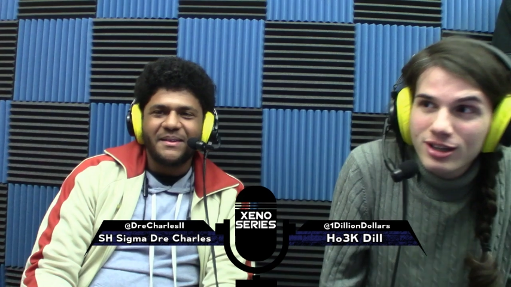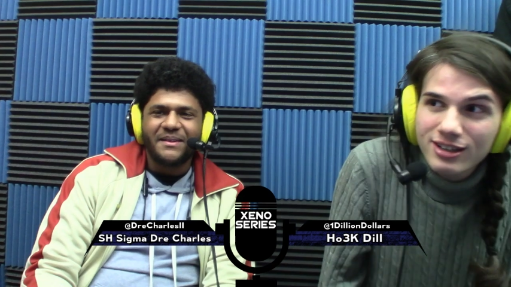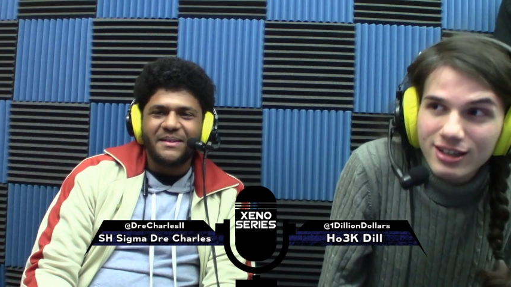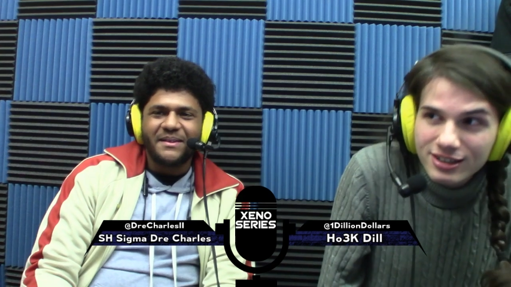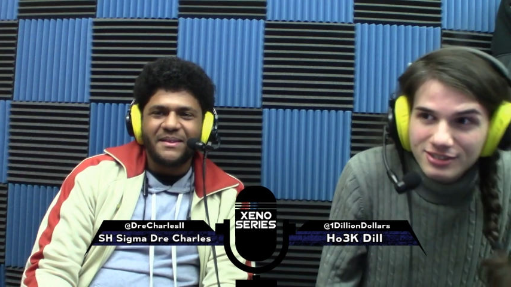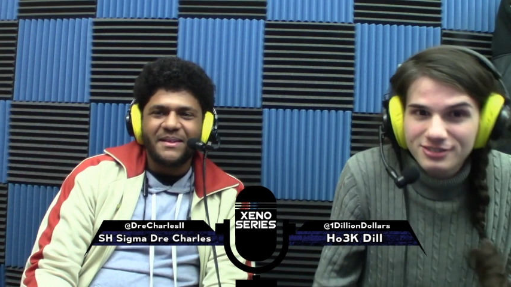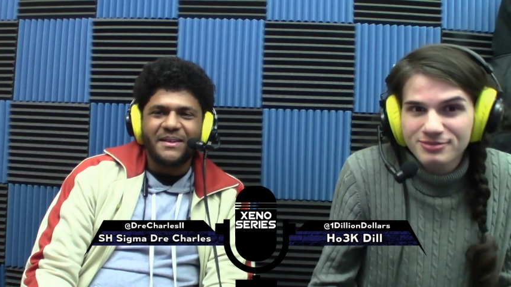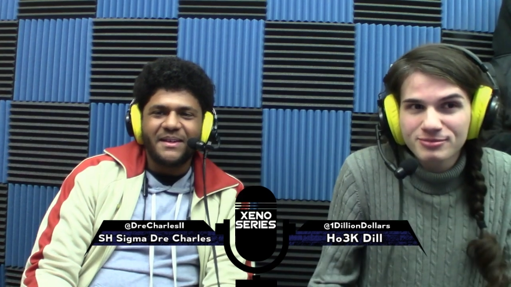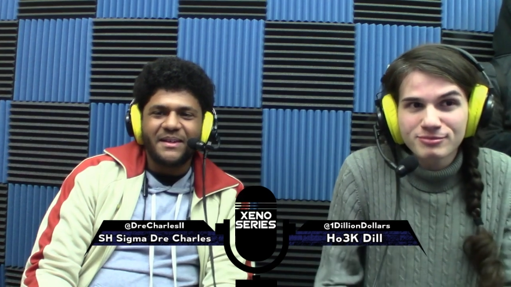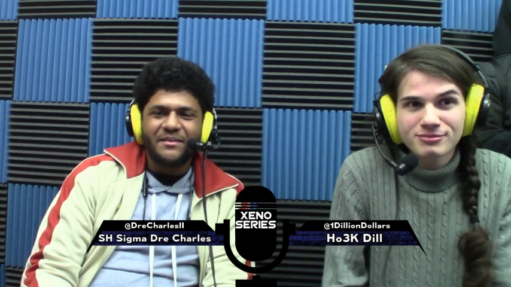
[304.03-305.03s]
Speaker 1: guys.
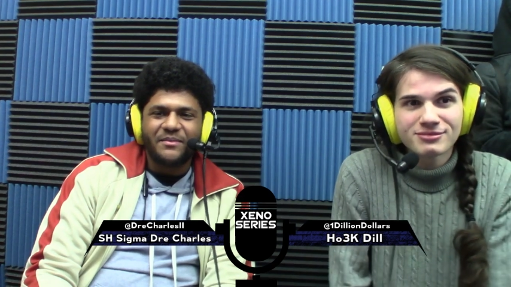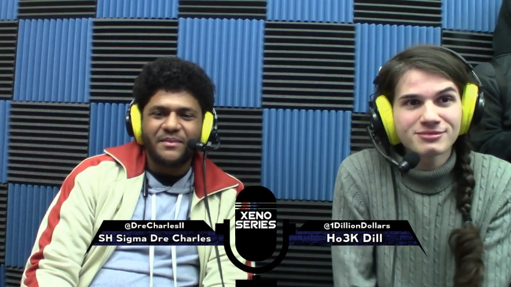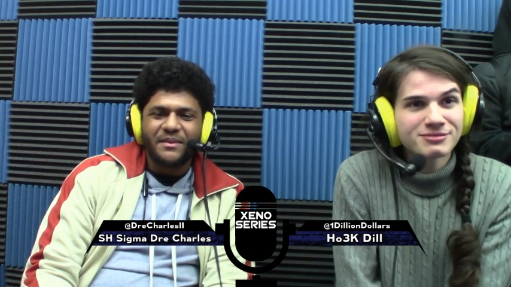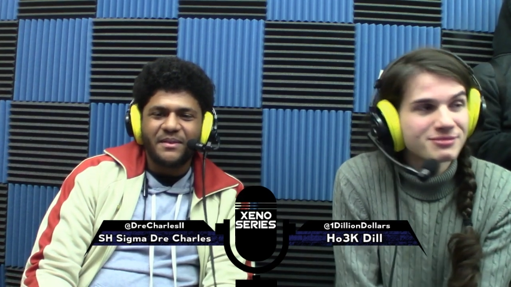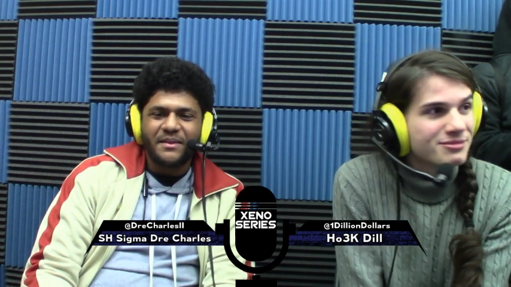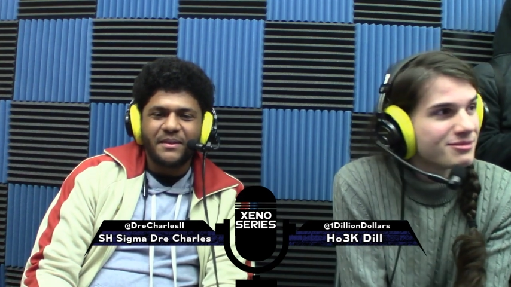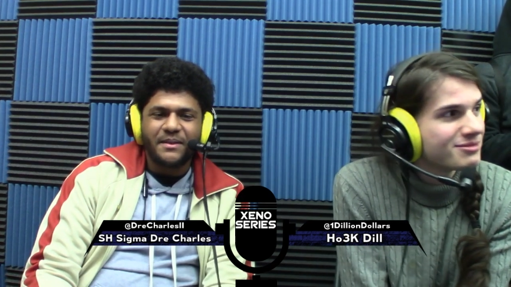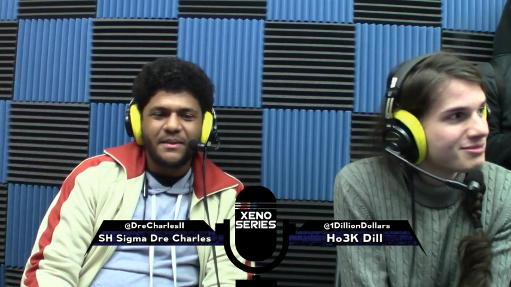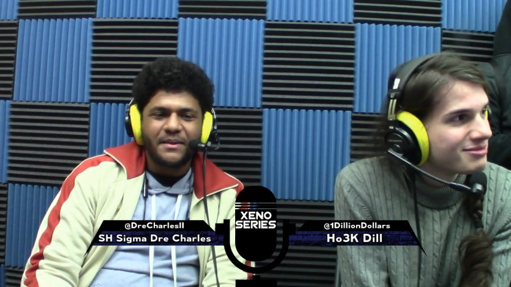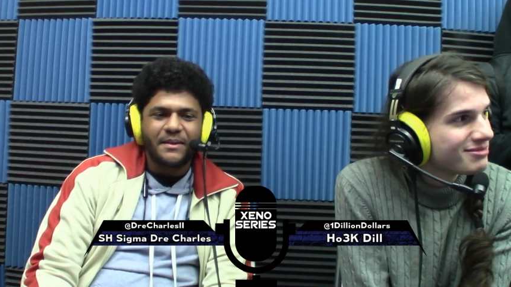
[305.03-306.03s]
Yeah.
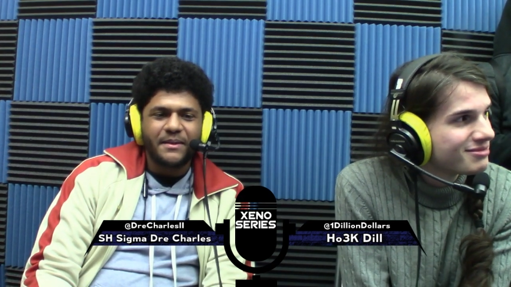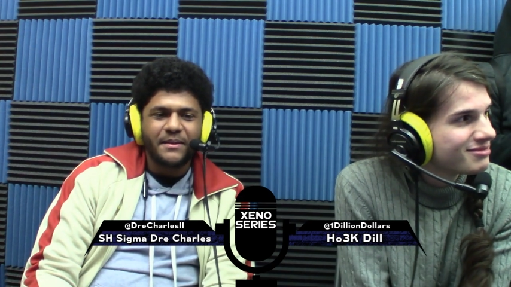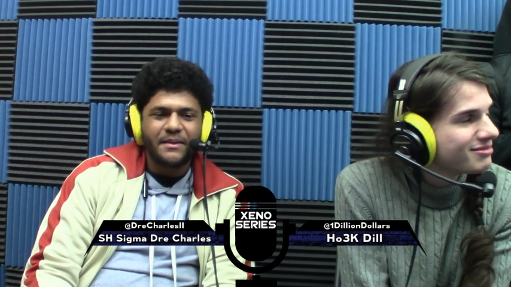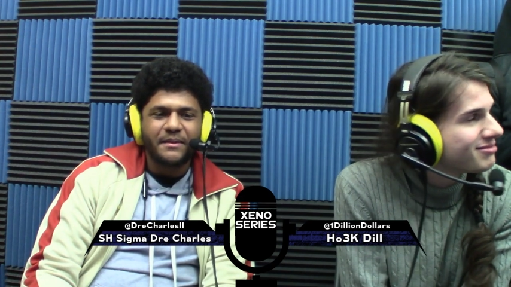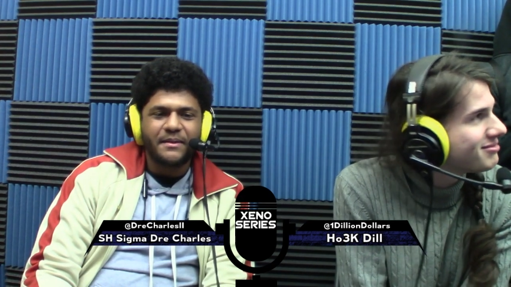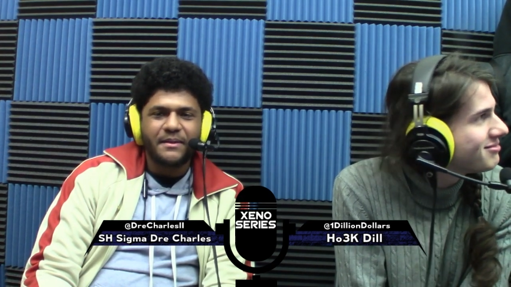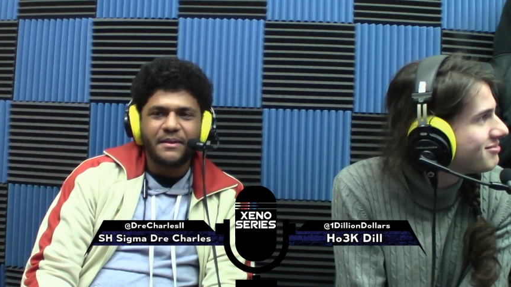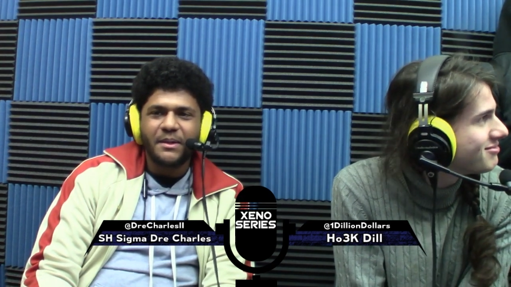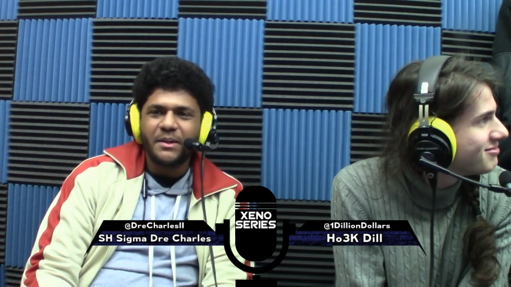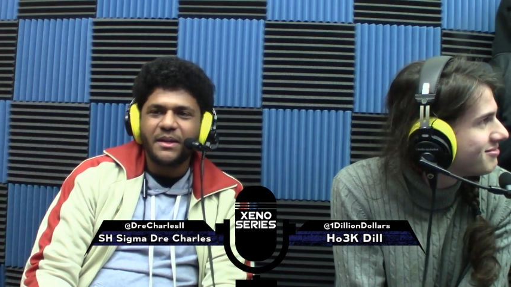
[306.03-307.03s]
Uh, uh,
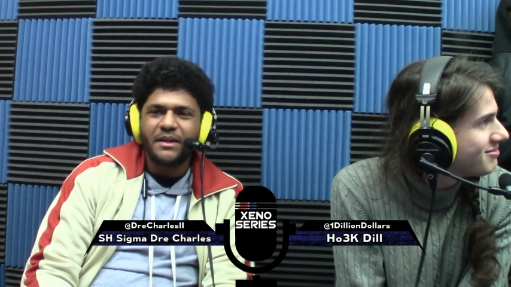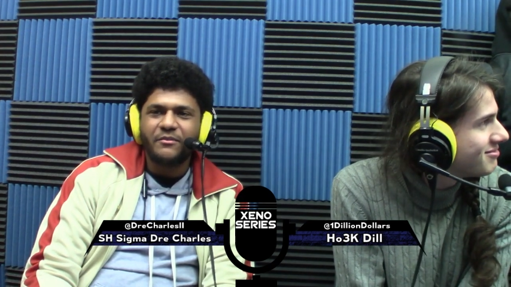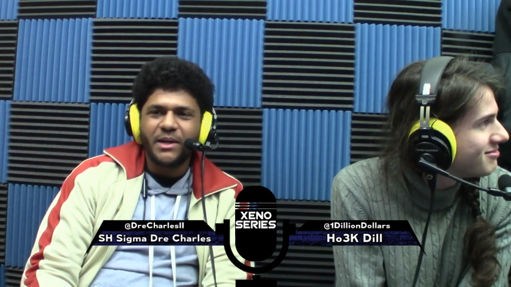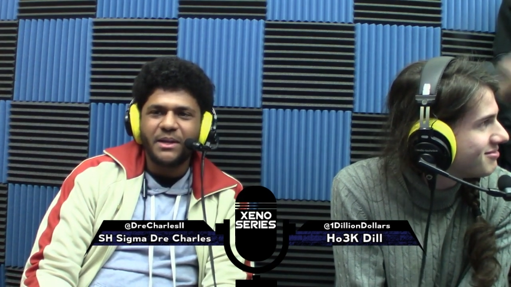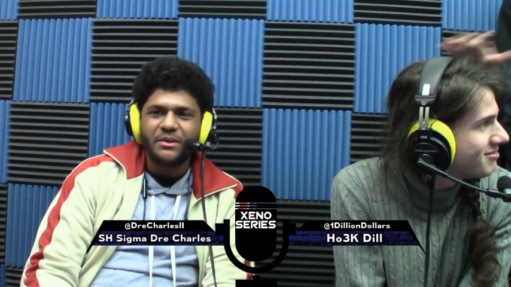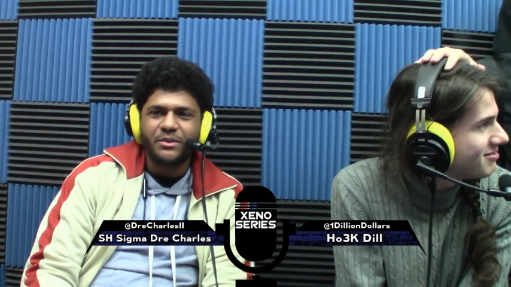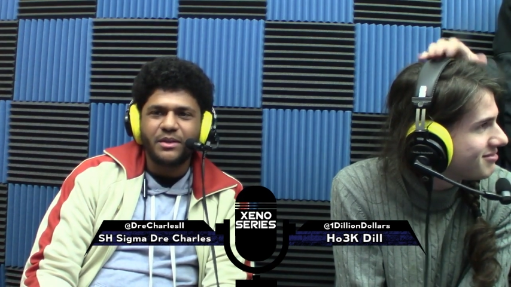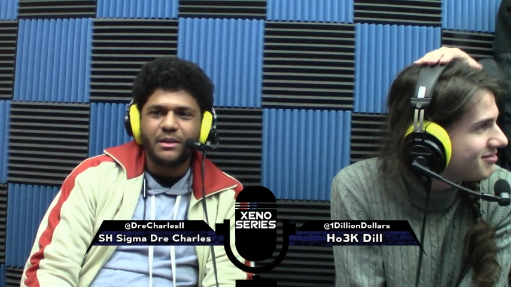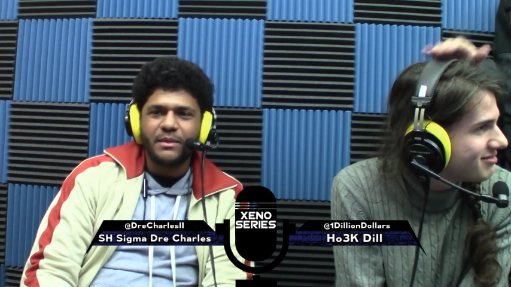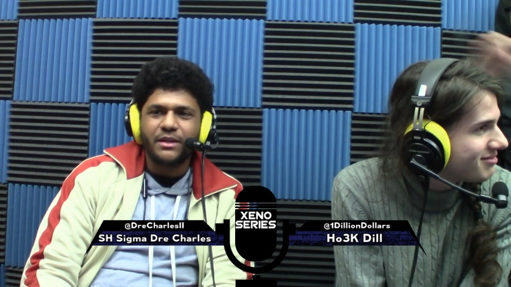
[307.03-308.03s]
oh, yeah. Rankings are
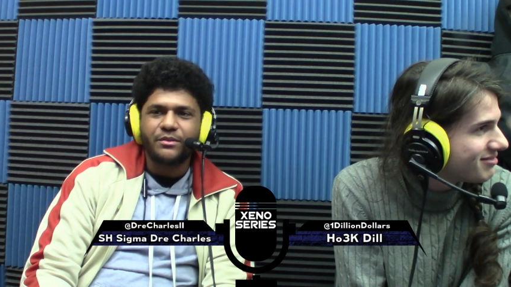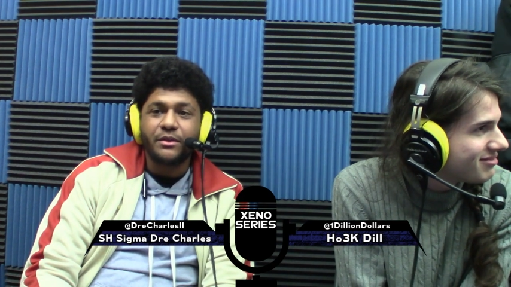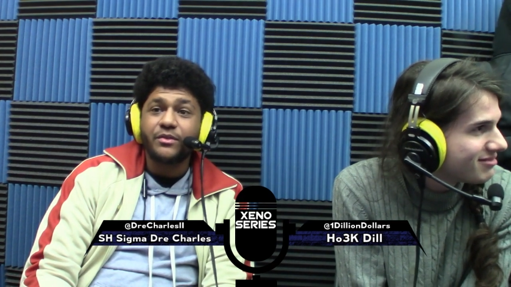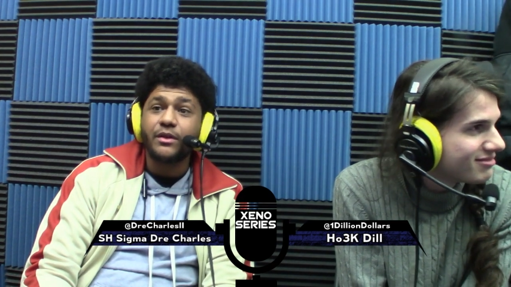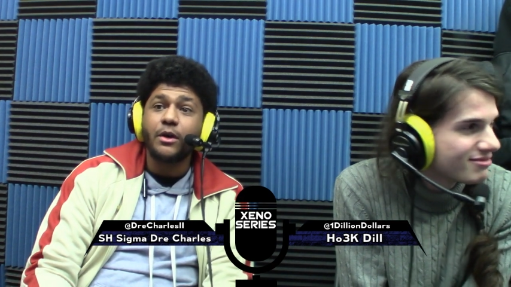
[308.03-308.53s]
going to be interesting.